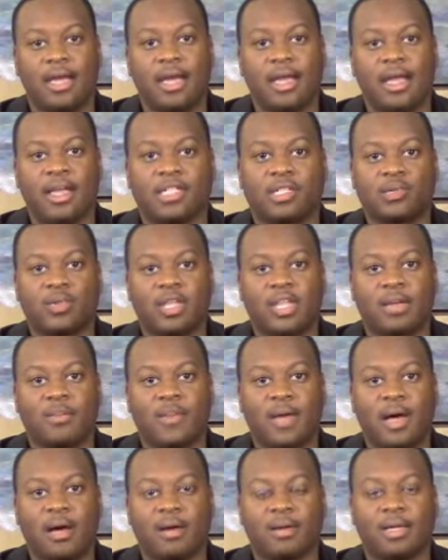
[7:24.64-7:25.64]
It's really
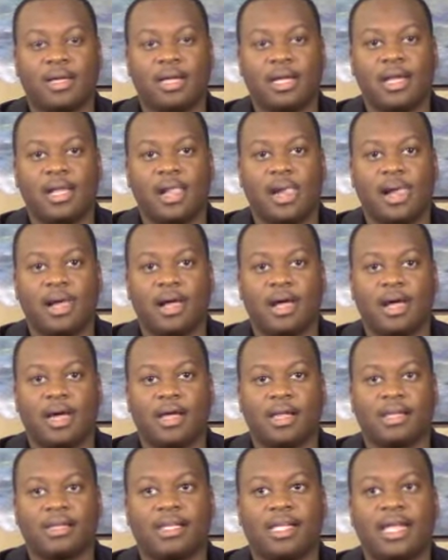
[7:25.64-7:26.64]
about
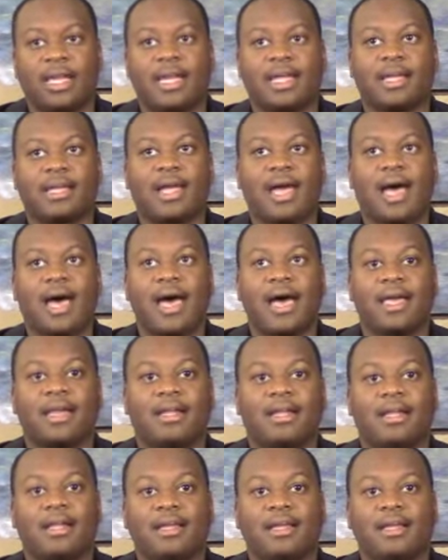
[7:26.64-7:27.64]
letting
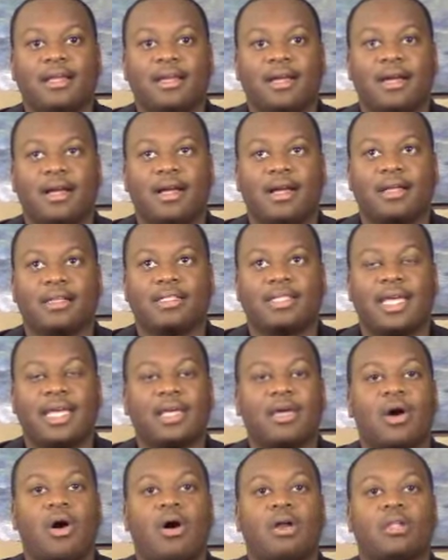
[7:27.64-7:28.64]
God
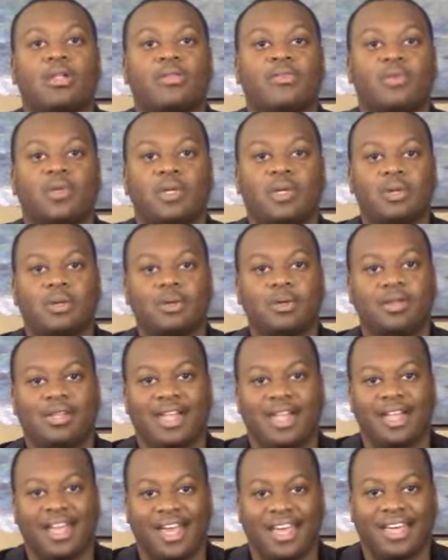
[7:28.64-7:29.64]
take all of you.
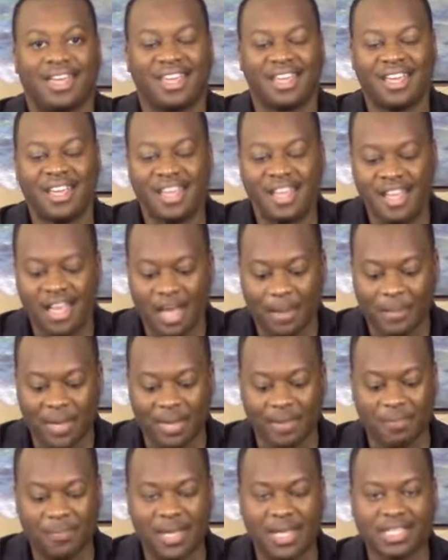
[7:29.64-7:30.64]
Like, I
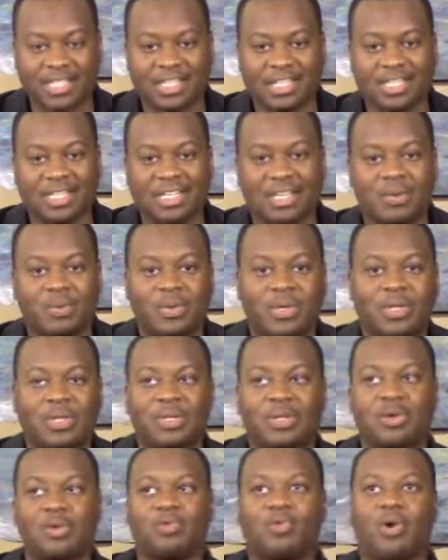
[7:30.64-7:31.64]
mean, basically, when
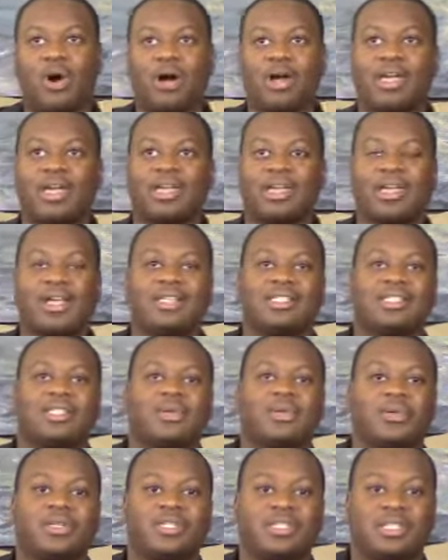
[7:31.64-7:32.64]
you're walking as a
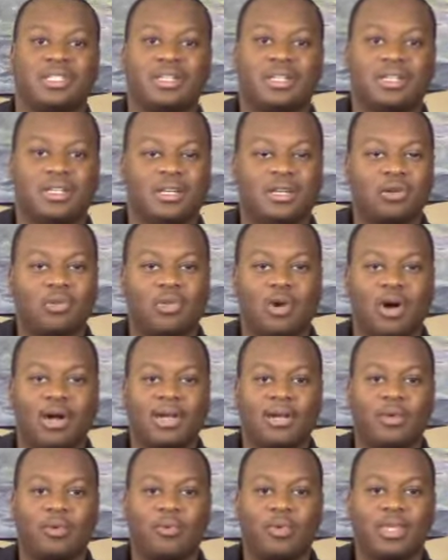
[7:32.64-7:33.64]
Christian and you're
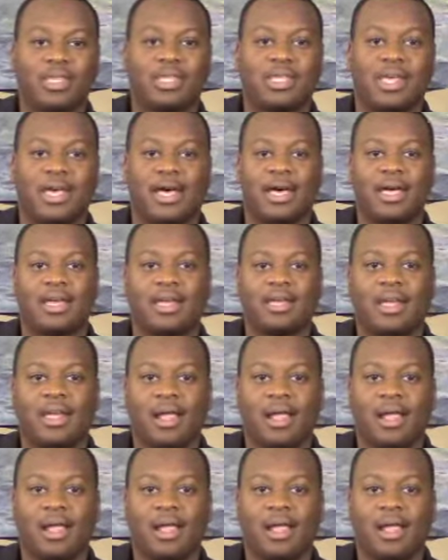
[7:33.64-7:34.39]
walking with God,